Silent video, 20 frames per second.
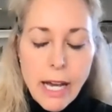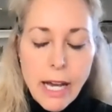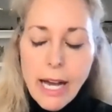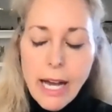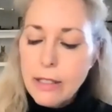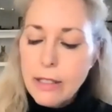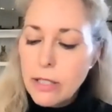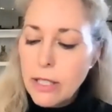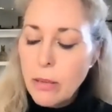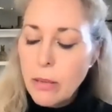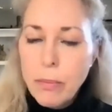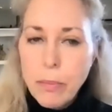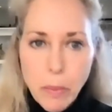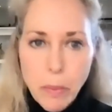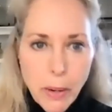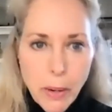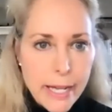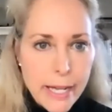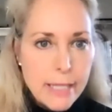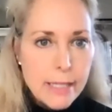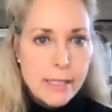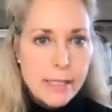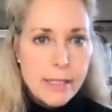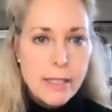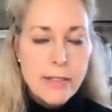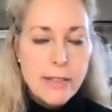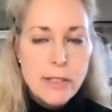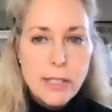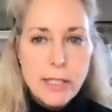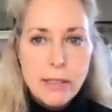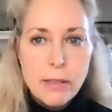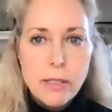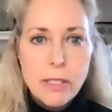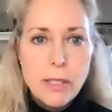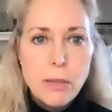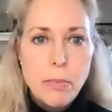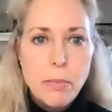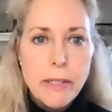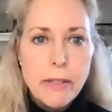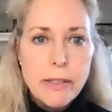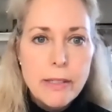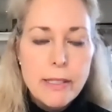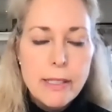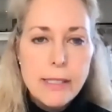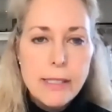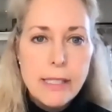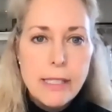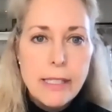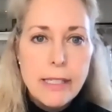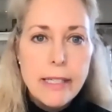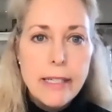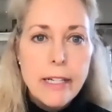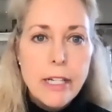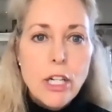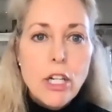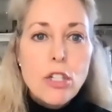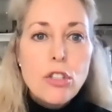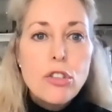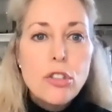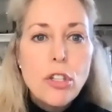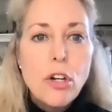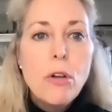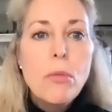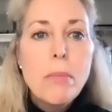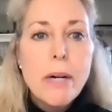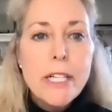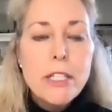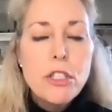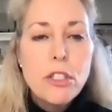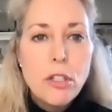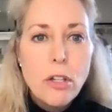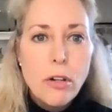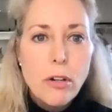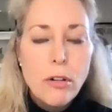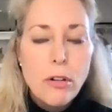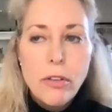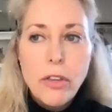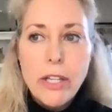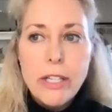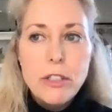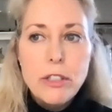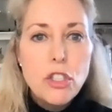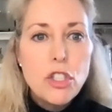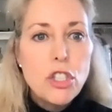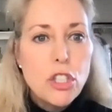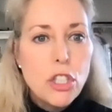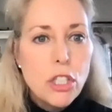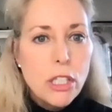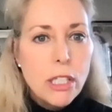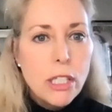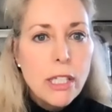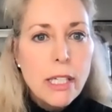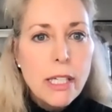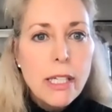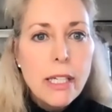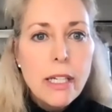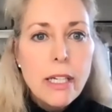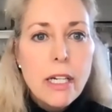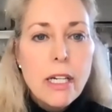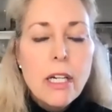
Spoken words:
has embraced this conspiracy so much so that she